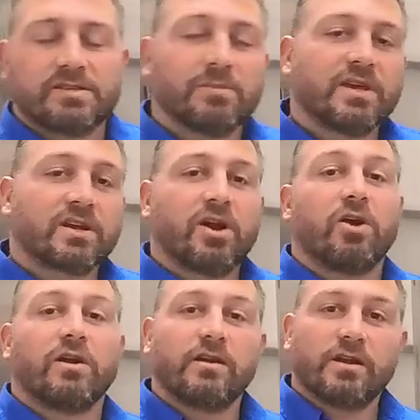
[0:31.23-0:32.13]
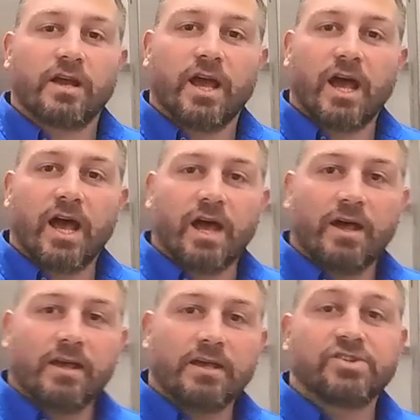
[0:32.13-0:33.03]
Some of their current
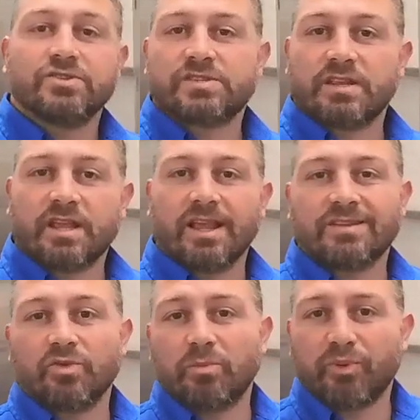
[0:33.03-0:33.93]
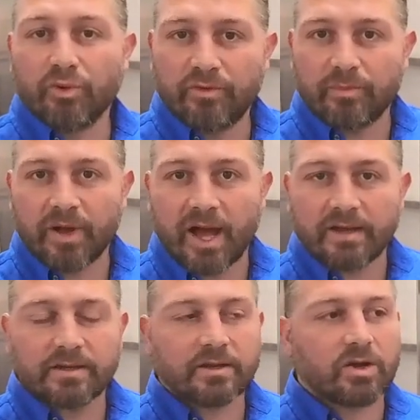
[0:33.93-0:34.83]
issues that they'd like to improve
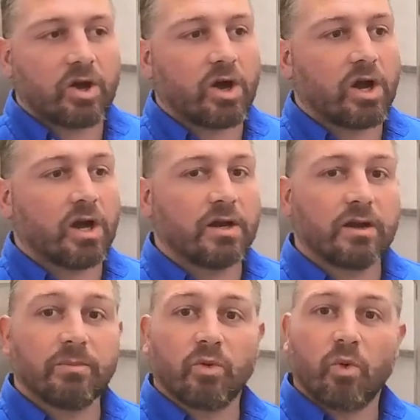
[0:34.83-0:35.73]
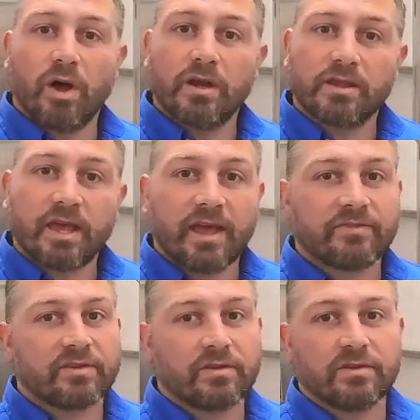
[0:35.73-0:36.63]
upon are, number one, they
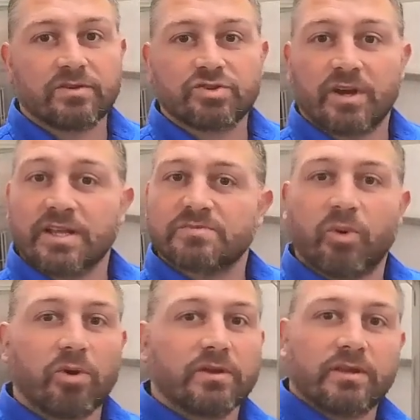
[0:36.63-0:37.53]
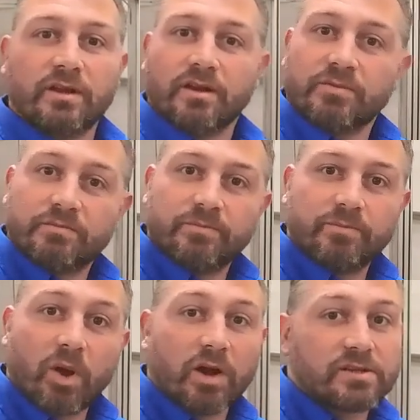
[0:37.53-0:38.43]
have to transport their
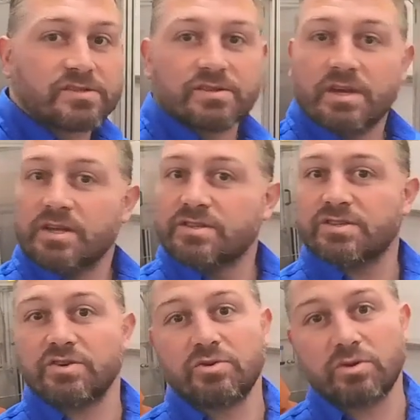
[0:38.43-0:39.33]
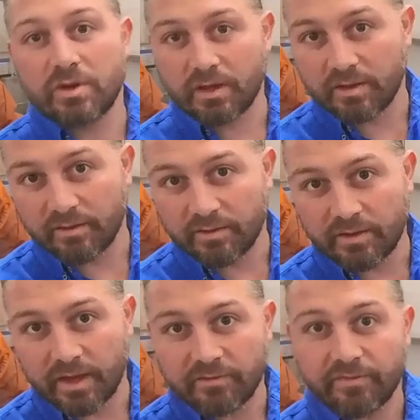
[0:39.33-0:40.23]
parts to
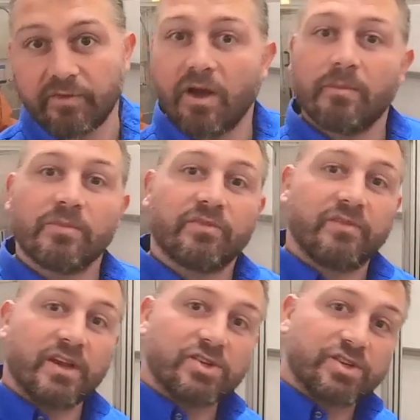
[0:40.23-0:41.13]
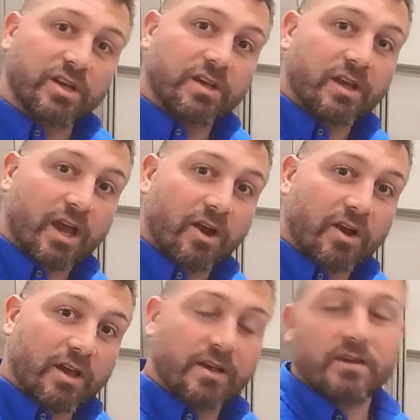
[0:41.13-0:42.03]
and from the finishing
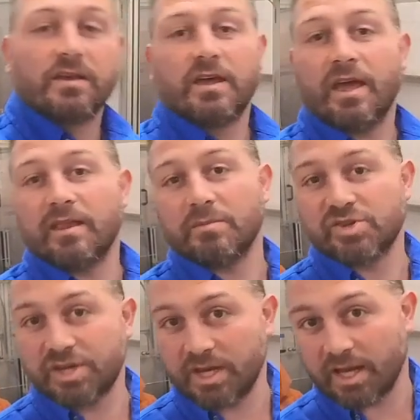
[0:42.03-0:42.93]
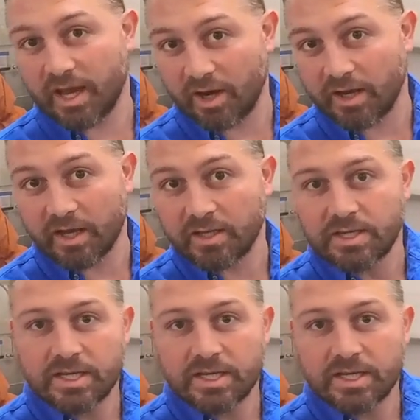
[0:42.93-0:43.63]
area and the machining area.